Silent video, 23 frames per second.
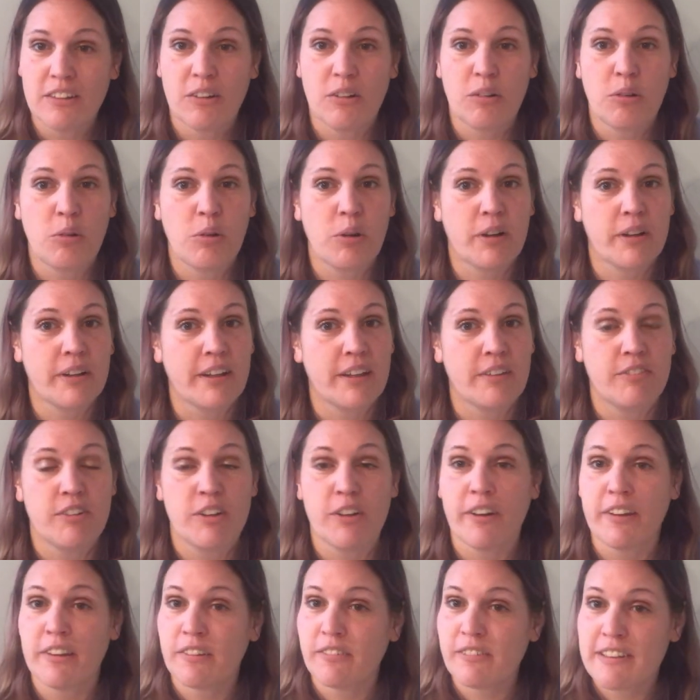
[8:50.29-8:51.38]
Or if
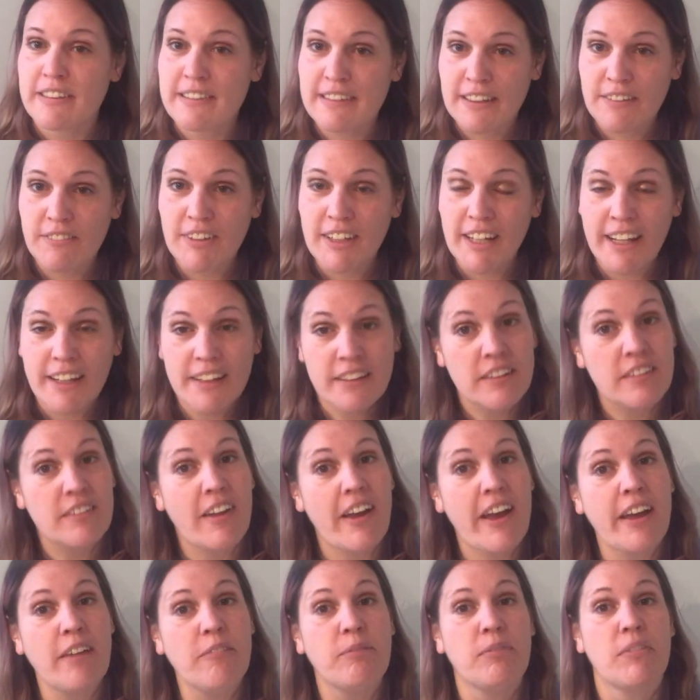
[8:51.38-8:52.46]
you're on the receiving end of
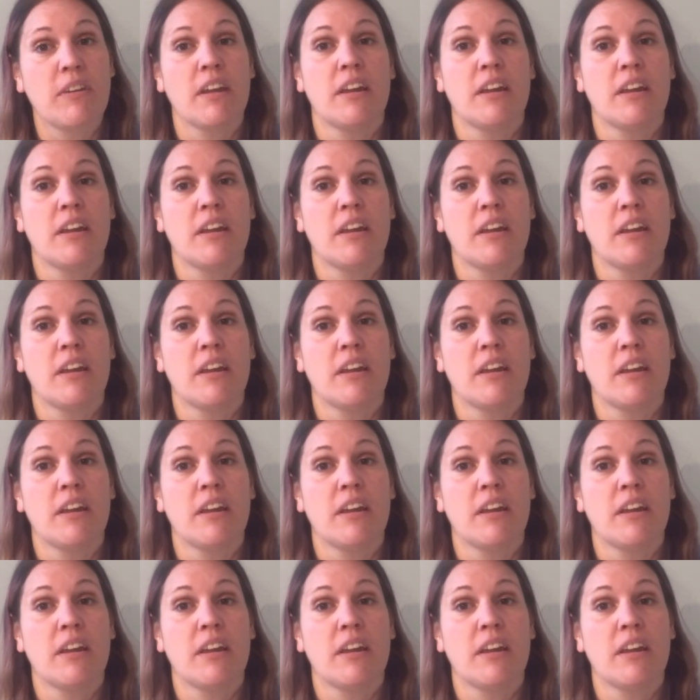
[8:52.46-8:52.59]
that,